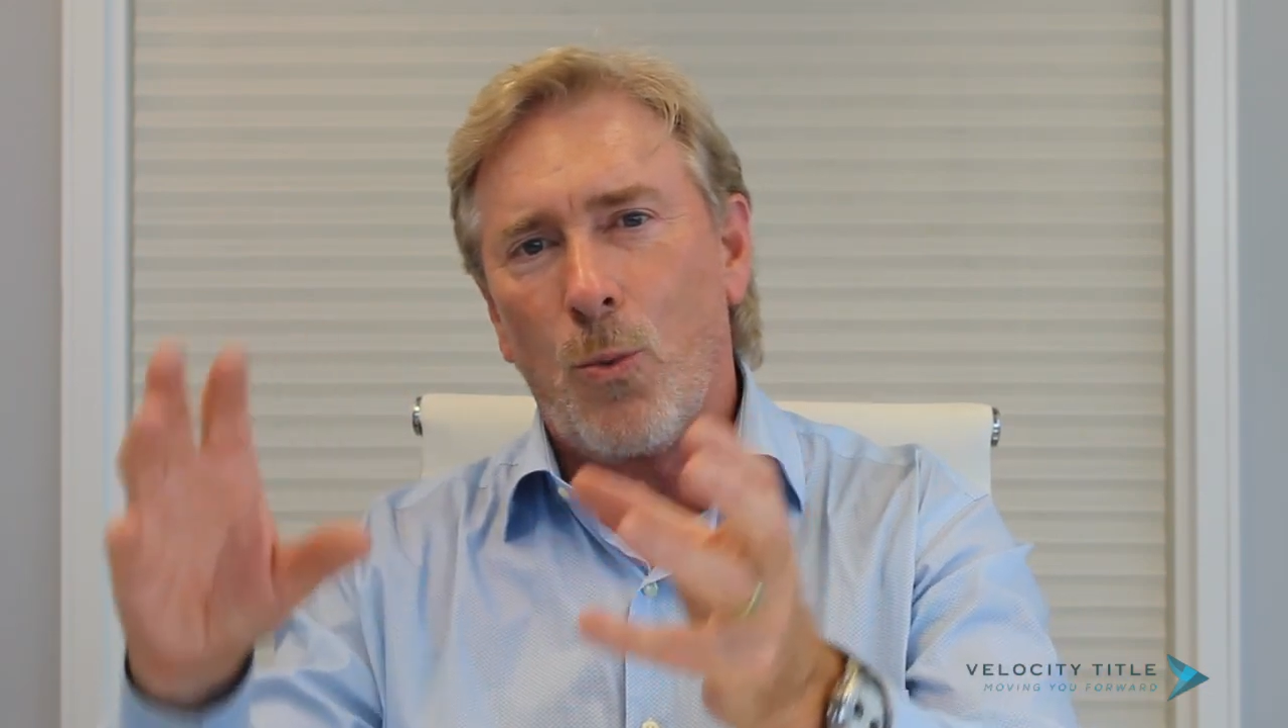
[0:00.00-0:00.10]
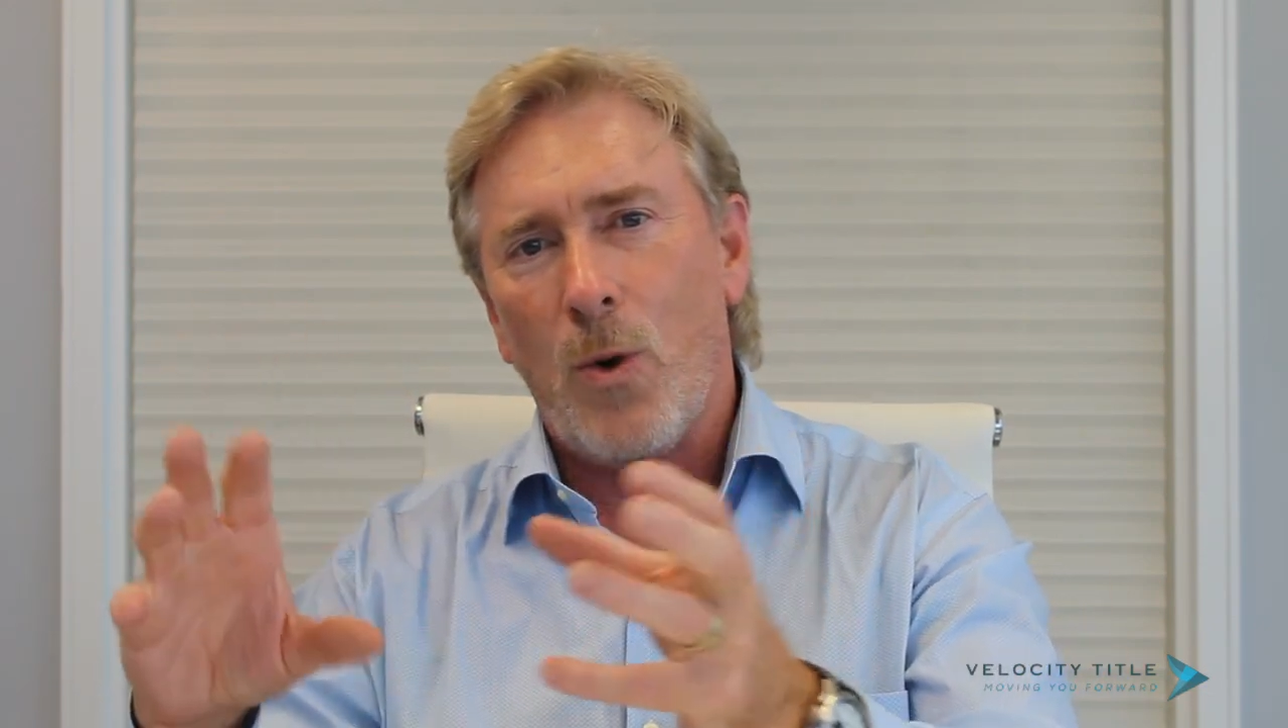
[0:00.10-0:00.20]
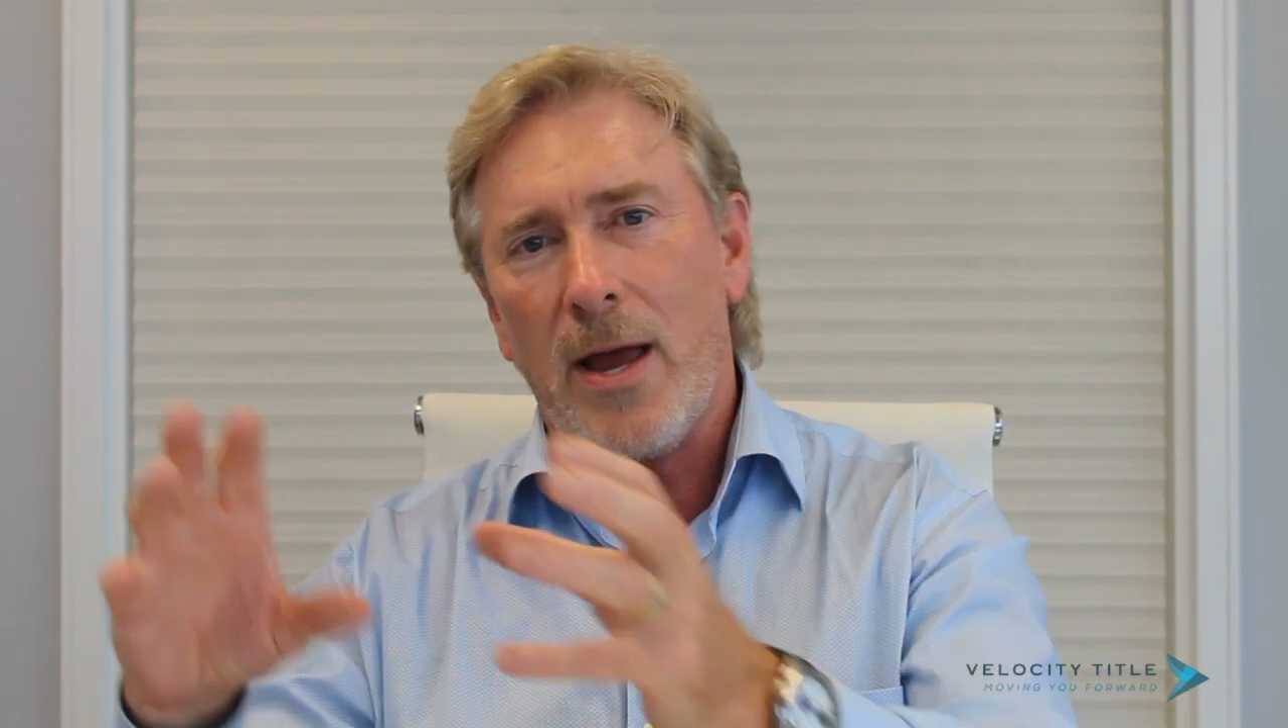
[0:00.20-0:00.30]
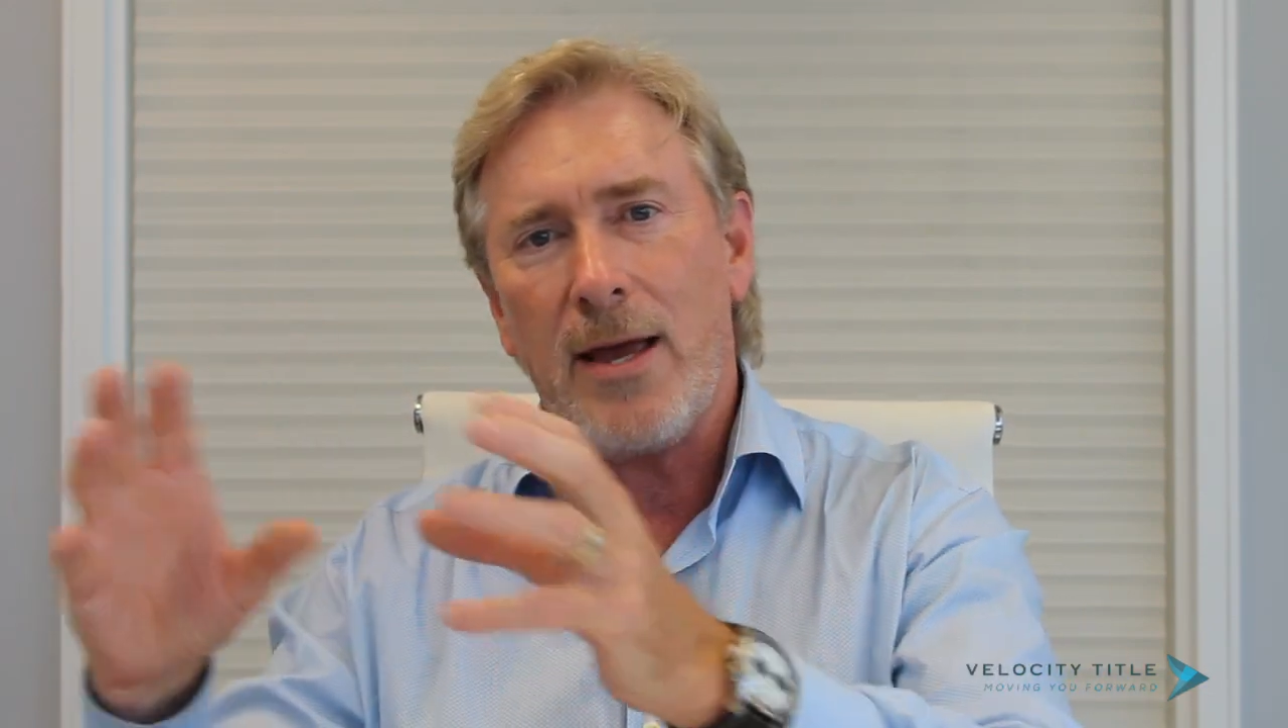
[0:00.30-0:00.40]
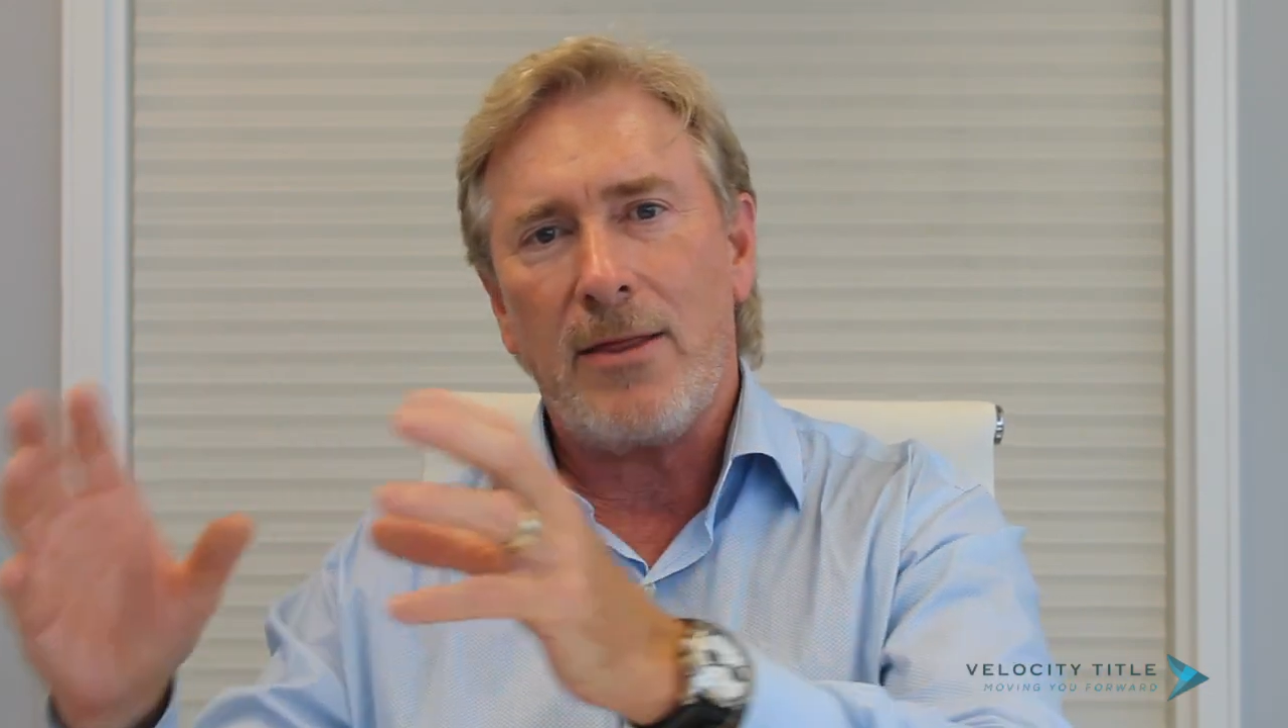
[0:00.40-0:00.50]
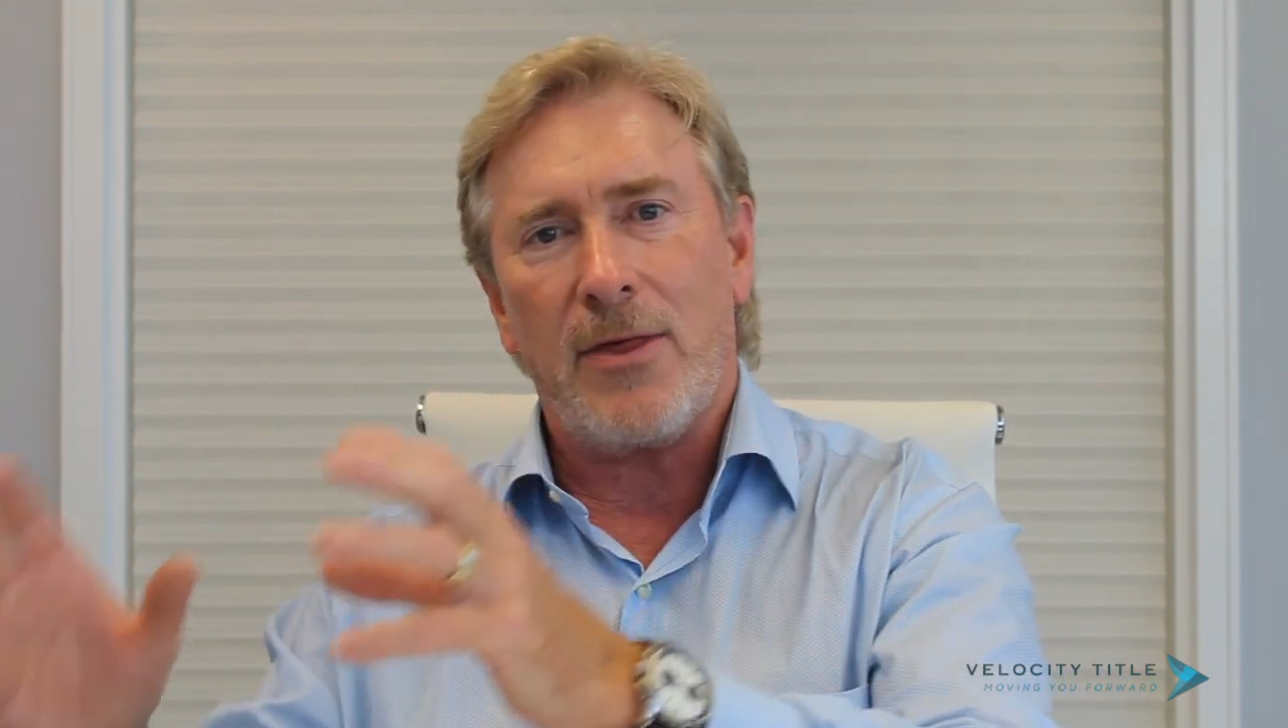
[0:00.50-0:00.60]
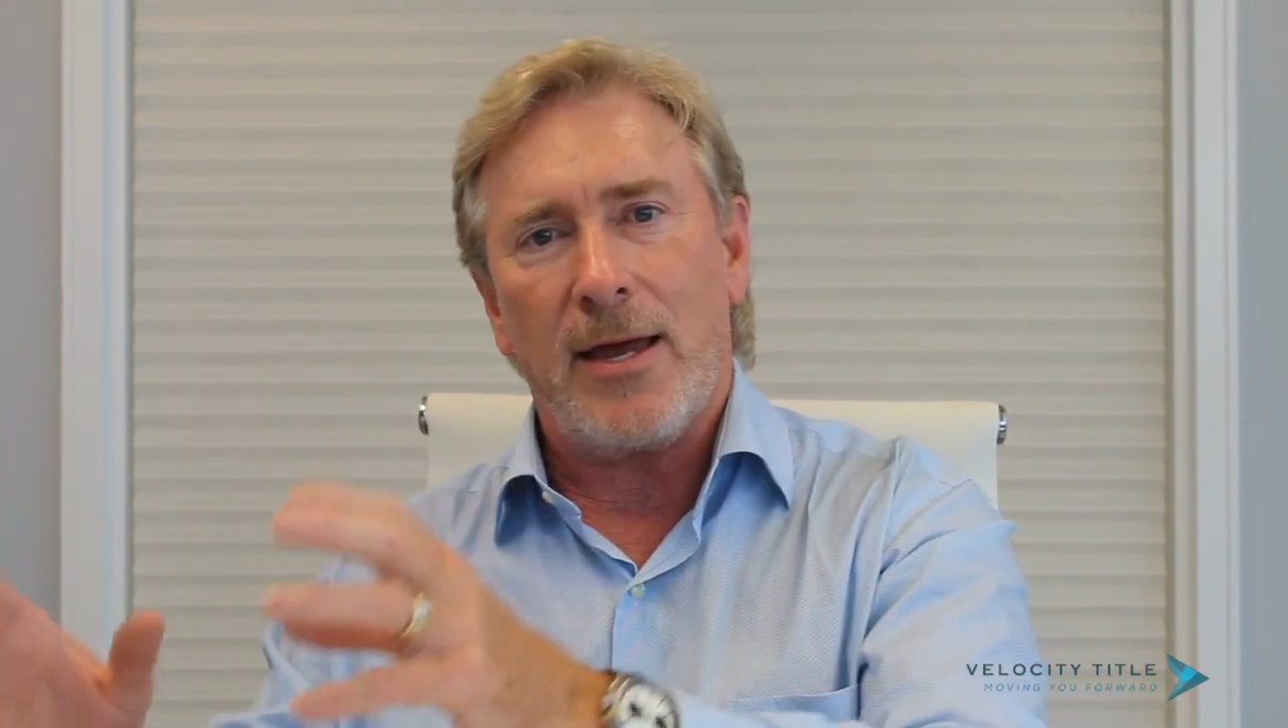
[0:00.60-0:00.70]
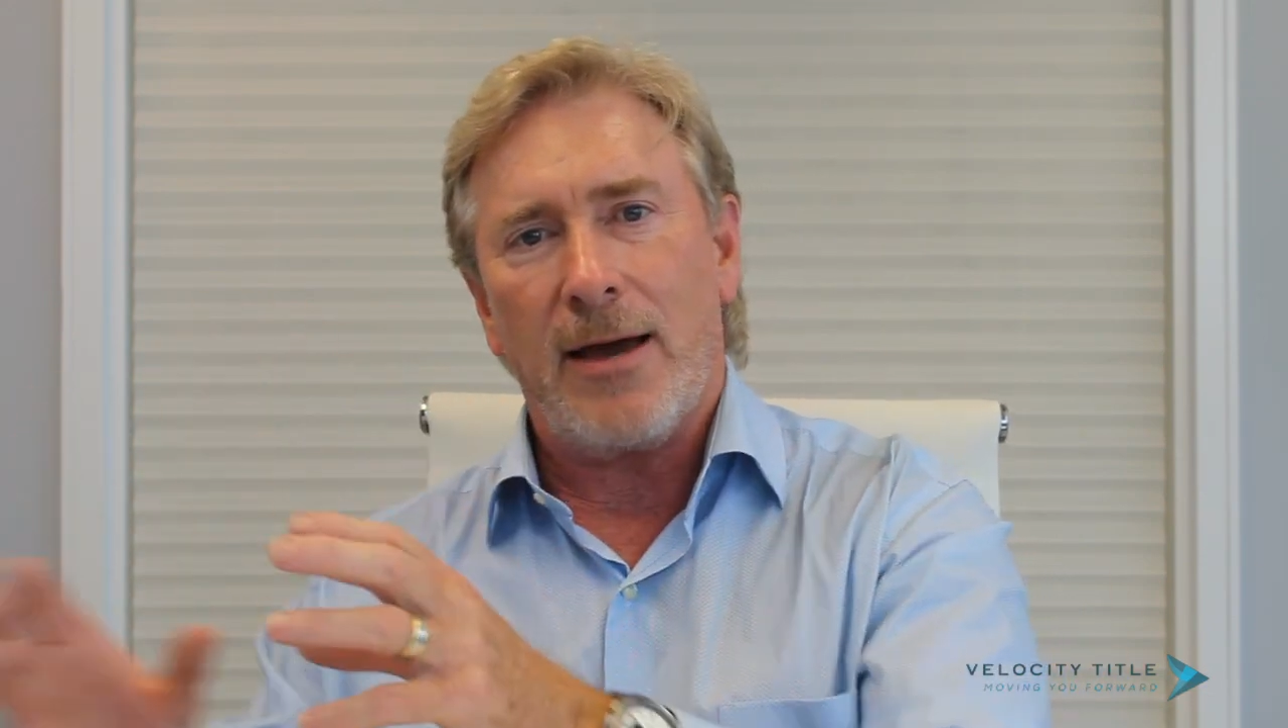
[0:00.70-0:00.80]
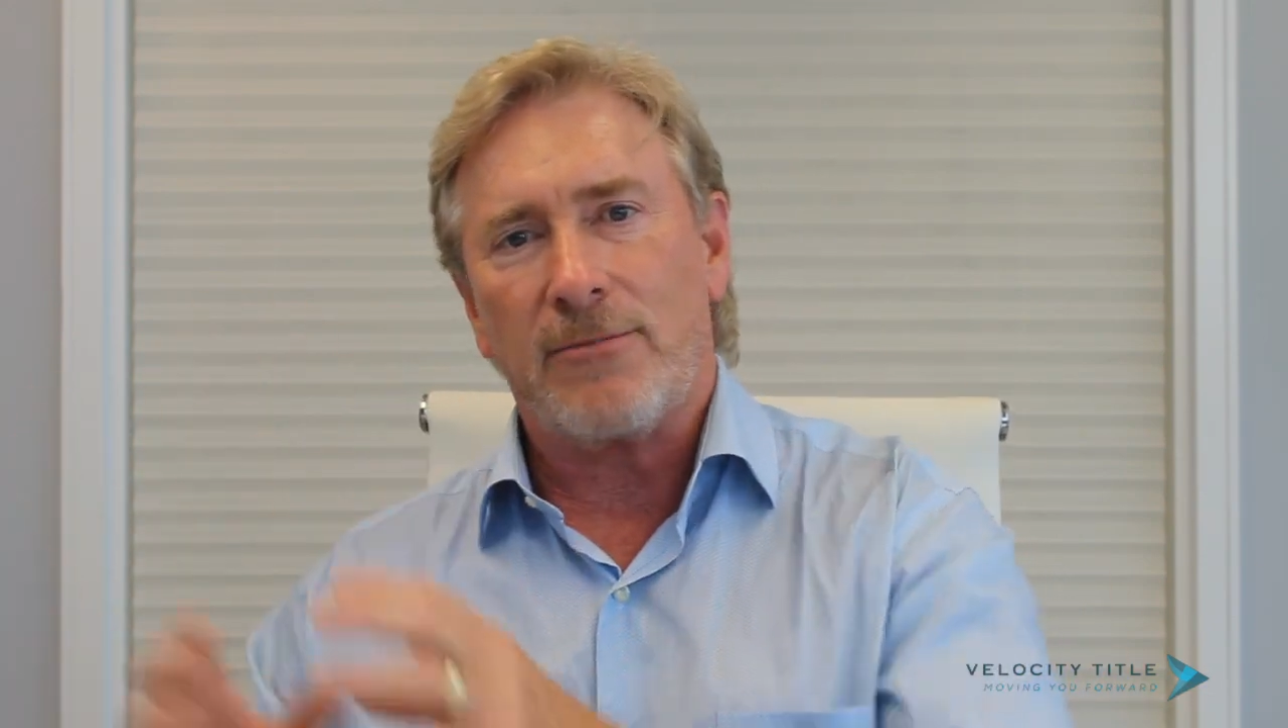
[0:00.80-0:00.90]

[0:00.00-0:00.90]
way they